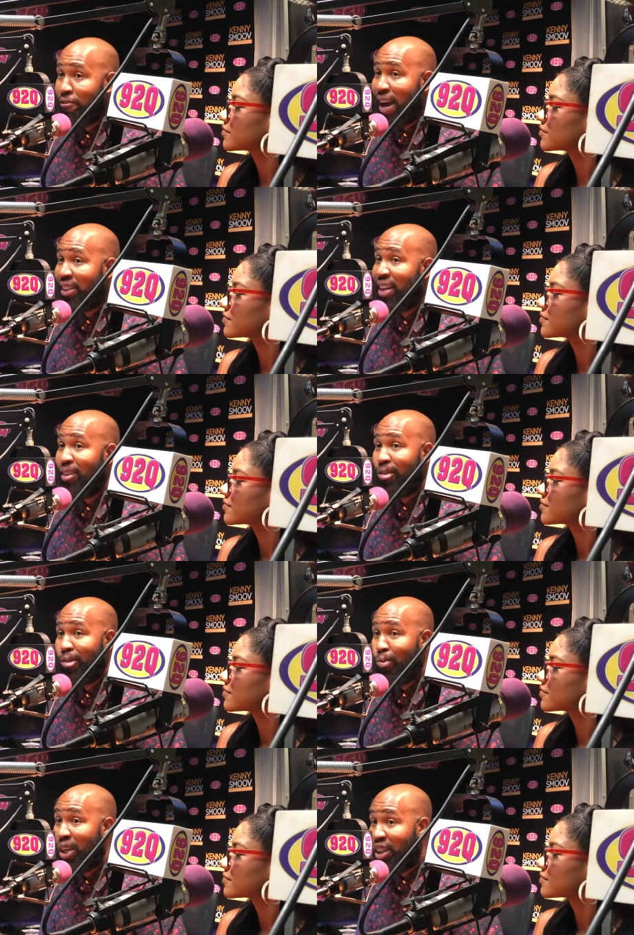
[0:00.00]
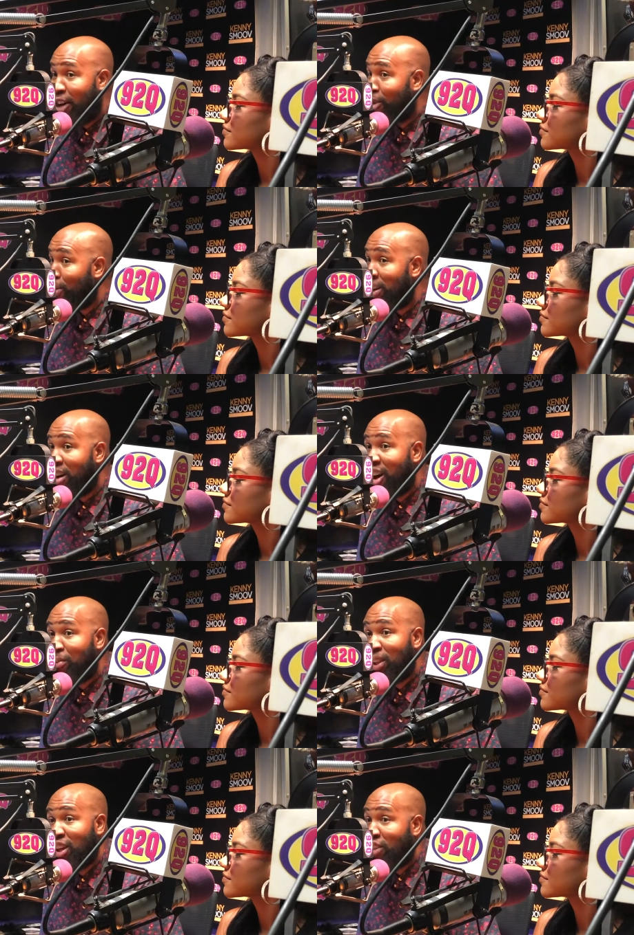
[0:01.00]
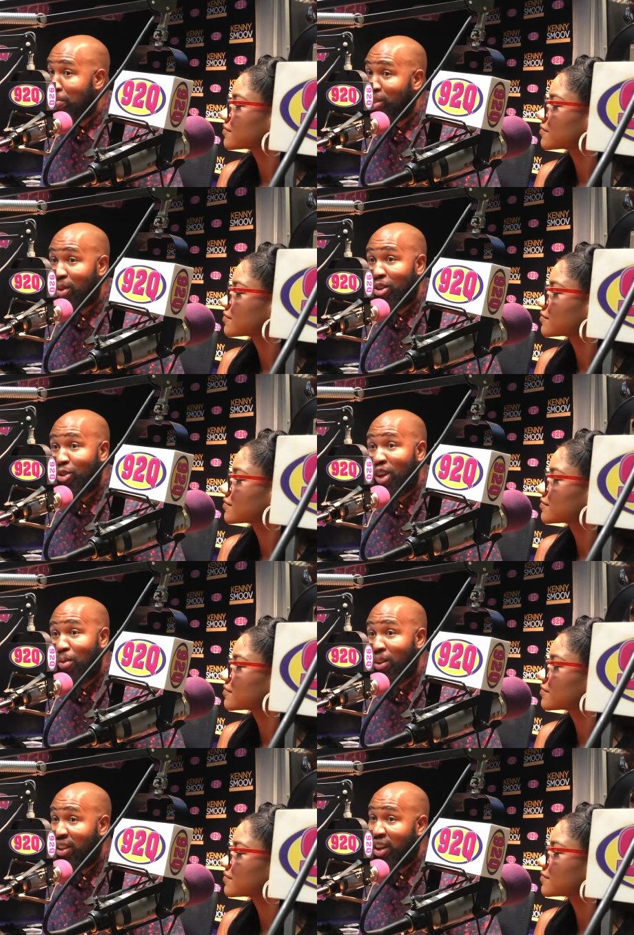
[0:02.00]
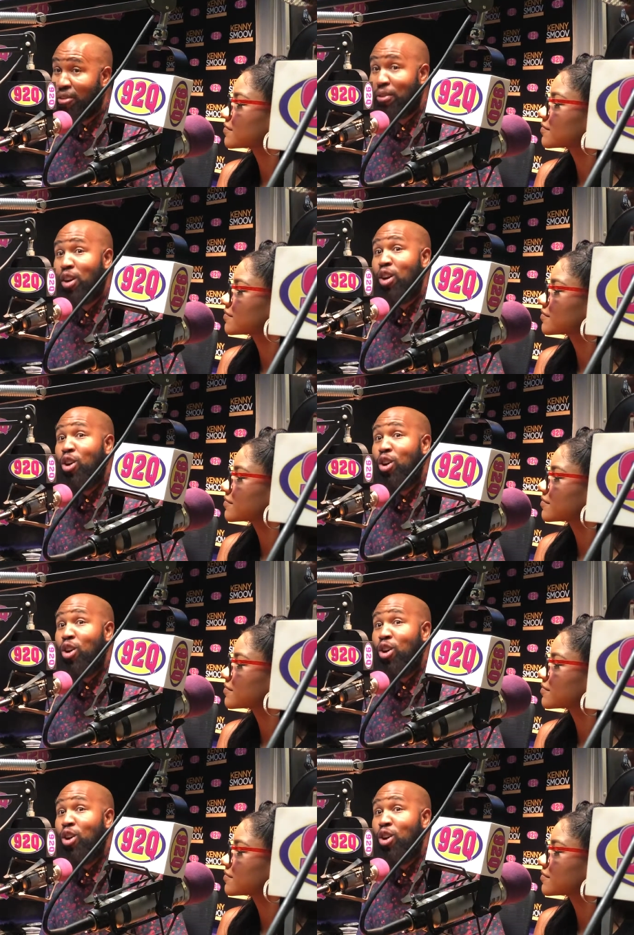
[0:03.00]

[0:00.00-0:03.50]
Speaker 1: the fact that we love where we are and we love the music we're doing and we love